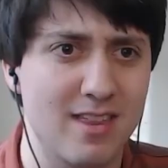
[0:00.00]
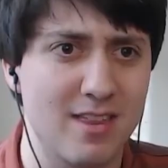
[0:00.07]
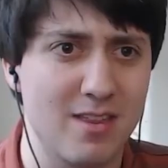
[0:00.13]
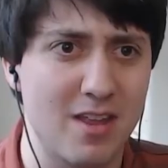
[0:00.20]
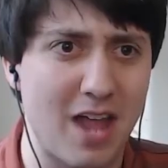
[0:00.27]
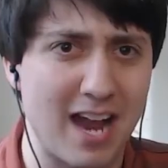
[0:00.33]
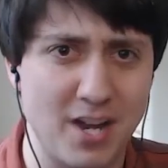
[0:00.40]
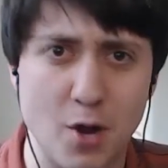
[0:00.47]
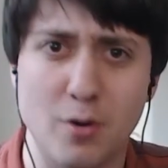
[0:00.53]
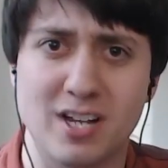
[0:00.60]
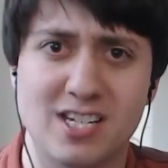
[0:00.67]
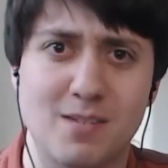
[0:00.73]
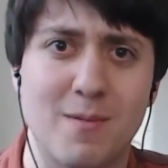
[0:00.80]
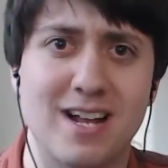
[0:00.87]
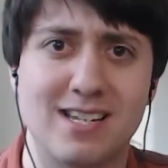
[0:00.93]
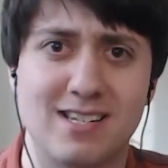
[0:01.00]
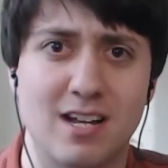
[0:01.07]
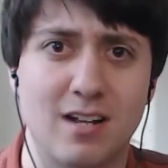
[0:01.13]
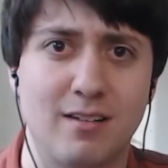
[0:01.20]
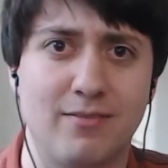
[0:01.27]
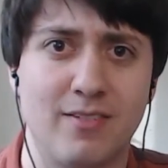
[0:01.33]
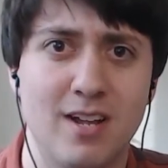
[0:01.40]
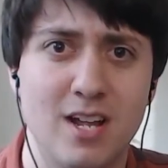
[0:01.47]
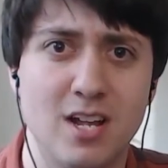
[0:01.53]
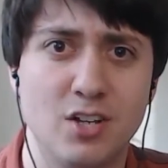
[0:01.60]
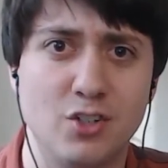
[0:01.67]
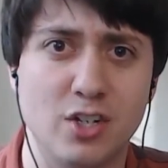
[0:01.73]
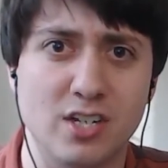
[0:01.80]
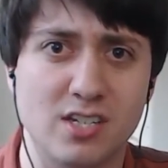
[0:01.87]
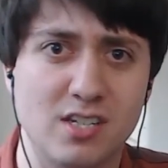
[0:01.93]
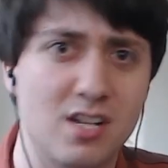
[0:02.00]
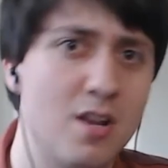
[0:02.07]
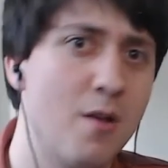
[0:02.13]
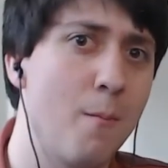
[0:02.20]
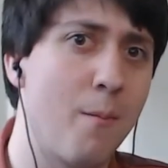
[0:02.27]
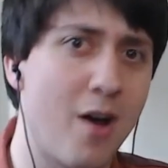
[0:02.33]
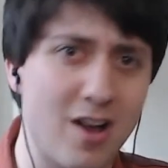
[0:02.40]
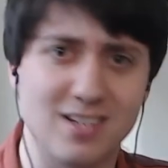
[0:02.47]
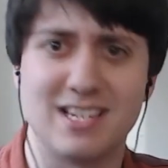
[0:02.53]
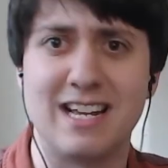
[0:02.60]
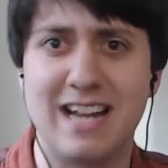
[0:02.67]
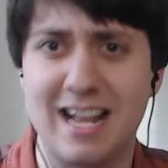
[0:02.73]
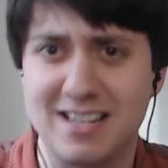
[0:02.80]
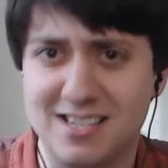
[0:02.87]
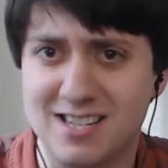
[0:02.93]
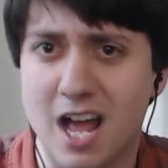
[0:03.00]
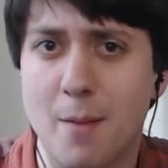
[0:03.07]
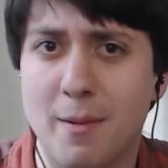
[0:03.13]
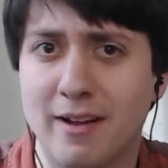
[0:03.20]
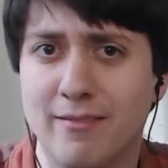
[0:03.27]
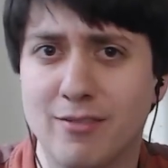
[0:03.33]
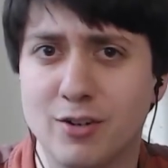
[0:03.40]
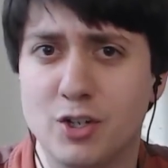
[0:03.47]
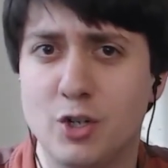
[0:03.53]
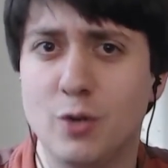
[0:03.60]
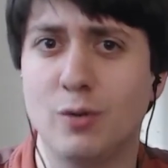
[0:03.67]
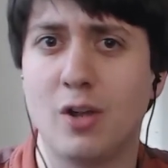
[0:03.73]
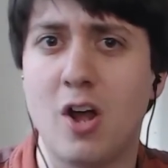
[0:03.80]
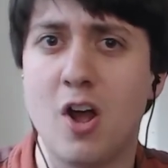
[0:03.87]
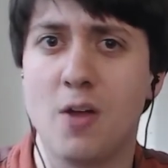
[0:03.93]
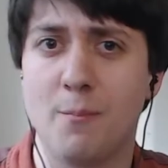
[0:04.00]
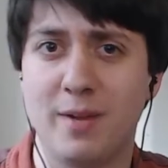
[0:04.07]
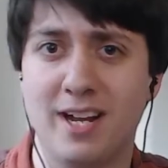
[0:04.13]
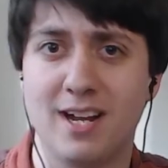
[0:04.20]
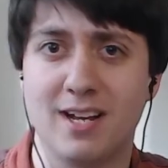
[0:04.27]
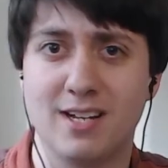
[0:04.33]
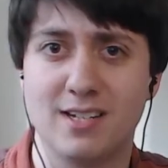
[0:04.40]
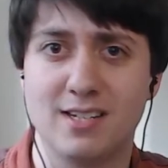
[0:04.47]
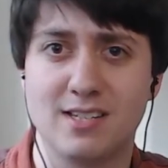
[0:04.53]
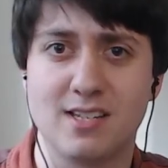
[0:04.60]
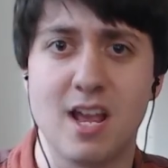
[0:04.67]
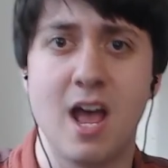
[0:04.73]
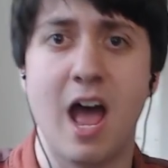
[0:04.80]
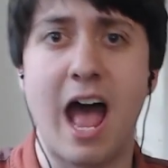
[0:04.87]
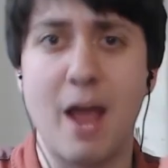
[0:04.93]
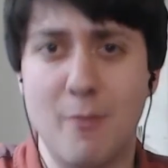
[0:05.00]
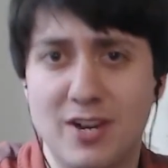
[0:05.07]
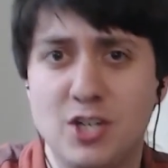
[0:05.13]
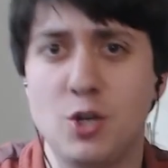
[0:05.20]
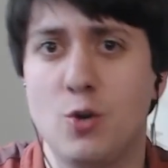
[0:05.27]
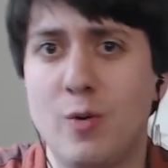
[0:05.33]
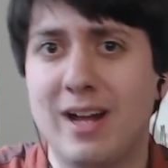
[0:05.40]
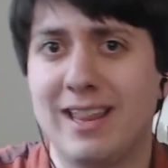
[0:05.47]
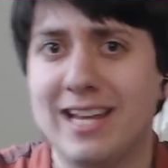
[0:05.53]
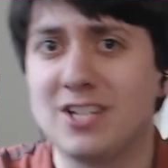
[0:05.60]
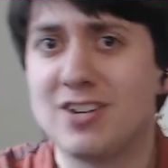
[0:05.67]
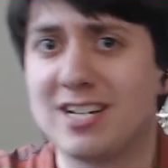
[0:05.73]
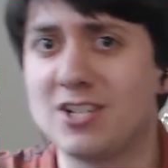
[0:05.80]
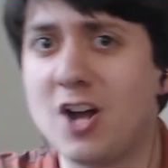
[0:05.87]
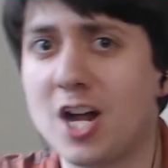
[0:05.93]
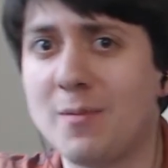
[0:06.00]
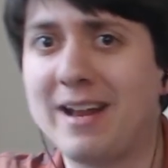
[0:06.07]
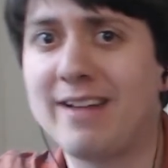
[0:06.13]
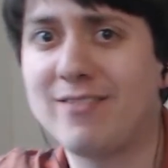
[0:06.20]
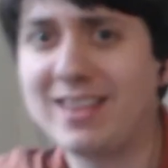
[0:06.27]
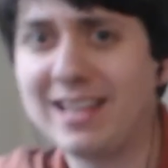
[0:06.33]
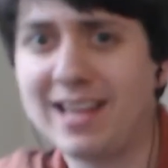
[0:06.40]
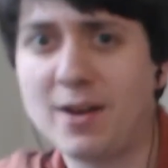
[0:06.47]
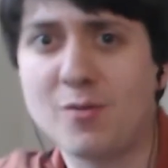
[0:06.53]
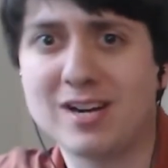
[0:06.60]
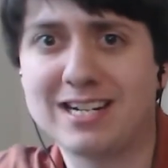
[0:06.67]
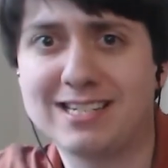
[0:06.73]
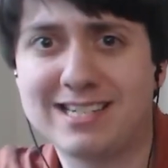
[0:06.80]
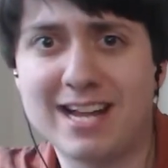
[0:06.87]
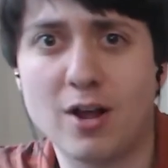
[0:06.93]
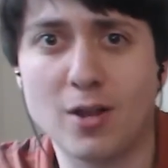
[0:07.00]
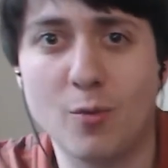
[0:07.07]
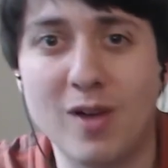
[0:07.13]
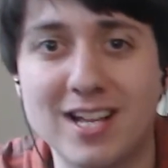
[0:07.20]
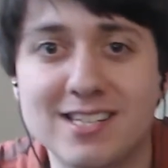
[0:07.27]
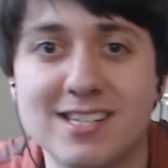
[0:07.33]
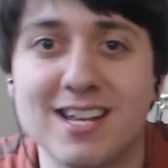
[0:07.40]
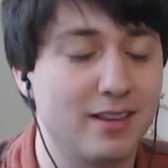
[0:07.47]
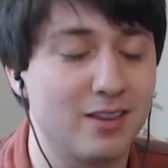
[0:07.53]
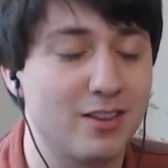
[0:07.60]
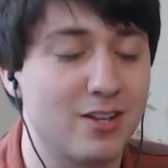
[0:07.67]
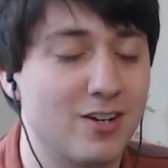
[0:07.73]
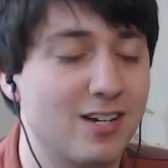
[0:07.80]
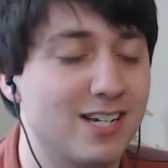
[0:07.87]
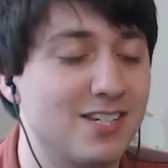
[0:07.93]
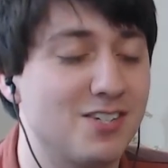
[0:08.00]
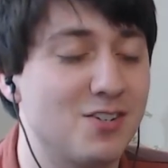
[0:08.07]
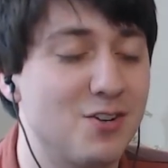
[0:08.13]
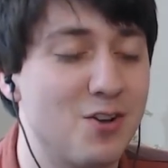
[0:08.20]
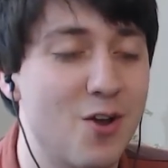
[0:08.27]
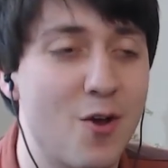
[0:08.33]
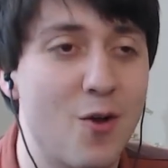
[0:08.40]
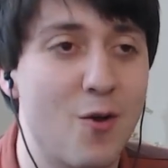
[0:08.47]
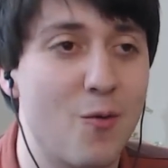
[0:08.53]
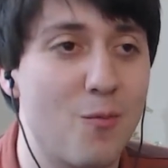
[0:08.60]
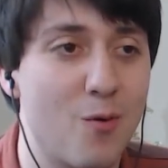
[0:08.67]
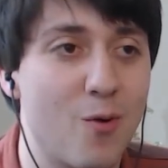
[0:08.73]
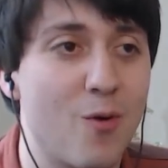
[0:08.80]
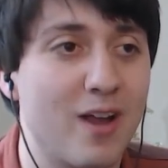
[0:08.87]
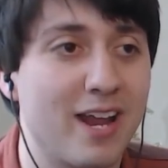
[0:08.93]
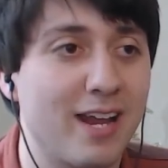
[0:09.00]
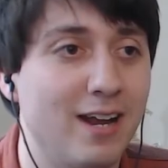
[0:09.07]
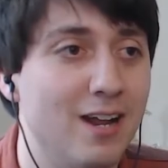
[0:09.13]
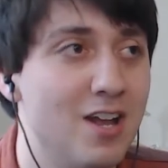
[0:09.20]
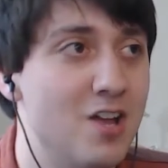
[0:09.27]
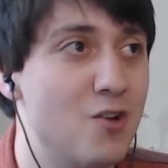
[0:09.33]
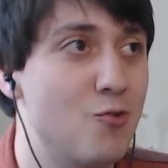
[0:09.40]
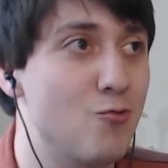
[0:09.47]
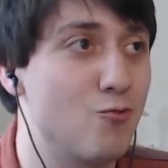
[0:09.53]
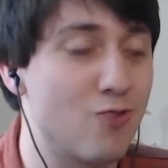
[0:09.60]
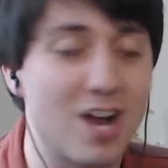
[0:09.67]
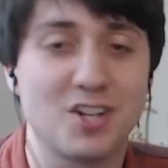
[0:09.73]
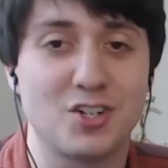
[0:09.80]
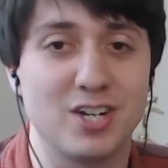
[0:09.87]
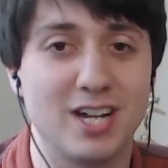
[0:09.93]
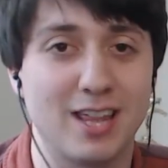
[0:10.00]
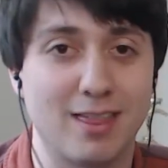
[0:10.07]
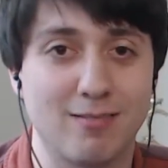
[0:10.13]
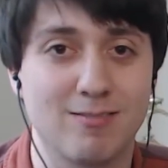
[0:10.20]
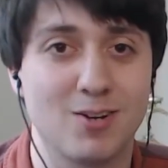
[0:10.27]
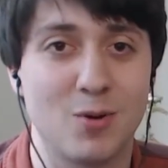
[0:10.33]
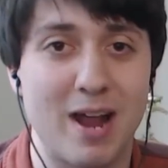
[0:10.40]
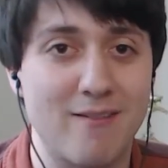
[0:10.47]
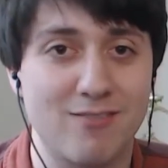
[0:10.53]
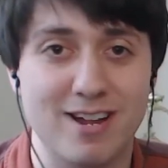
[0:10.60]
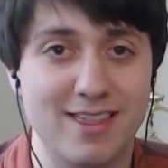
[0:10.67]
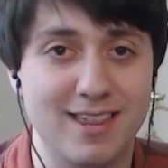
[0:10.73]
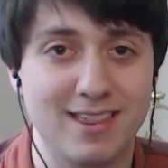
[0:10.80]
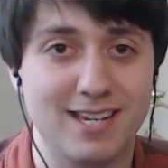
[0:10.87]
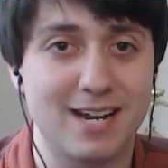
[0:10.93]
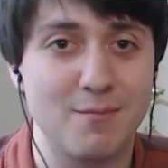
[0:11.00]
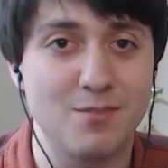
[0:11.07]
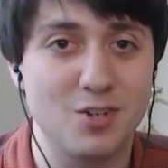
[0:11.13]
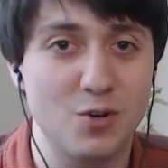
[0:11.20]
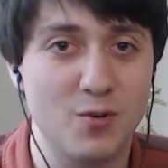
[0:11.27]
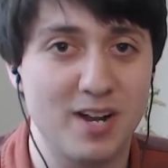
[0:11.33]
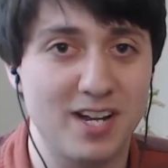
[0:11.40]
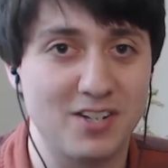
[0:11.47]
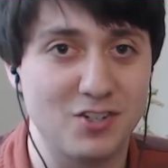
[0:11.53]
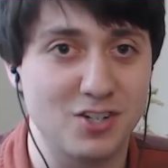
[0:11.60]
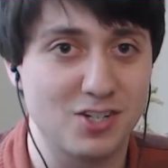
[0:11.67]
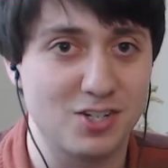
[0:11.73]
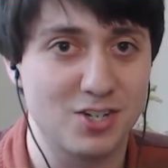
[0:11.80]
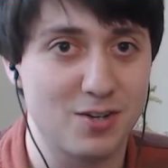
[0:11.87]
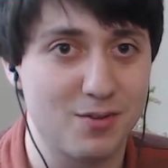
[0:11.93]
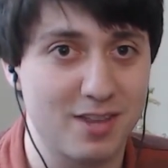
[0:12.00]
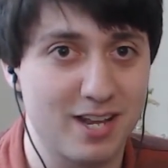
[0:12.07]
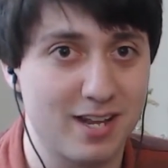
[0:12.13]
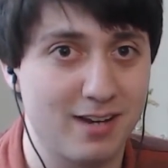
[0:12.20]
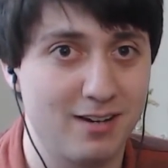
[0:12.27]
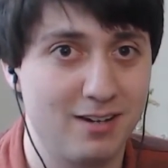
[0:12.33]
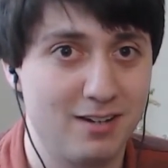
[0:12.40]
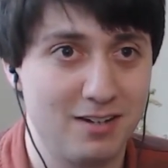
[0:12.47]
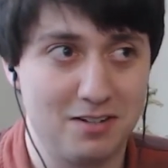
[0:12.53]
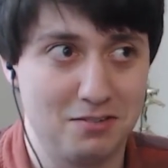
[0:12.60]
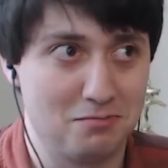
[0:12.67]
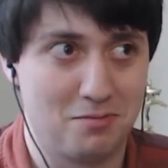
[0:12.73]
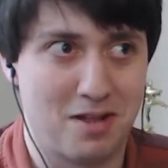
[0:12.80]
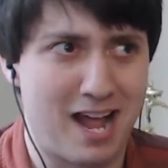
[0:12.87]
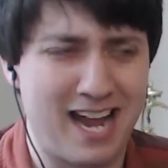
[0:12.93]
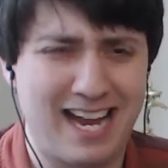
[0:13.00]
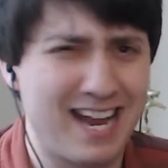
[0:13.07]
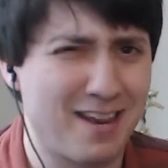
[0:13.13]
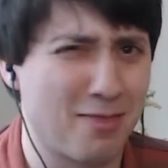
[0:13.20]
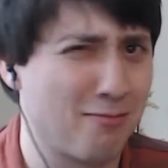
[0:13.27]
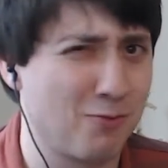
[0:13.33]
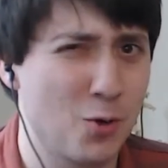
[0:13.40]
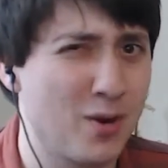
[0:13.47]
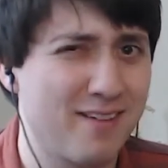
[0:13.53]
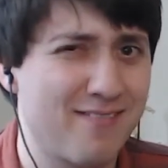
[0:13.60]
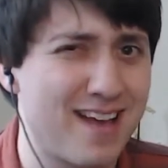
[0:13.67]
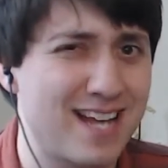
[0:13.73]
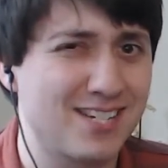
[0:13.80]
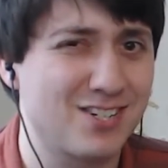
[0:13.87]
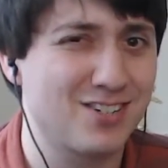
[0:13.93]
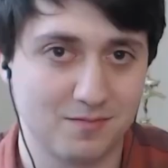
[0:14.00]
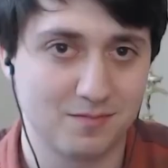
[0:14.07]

noticed myself just pausing and stopping for too long because I went too quickly and tried to talk about everything that I wanted to say all at once. There is no point rushing through everything that I'm doing just so that I get through it faster.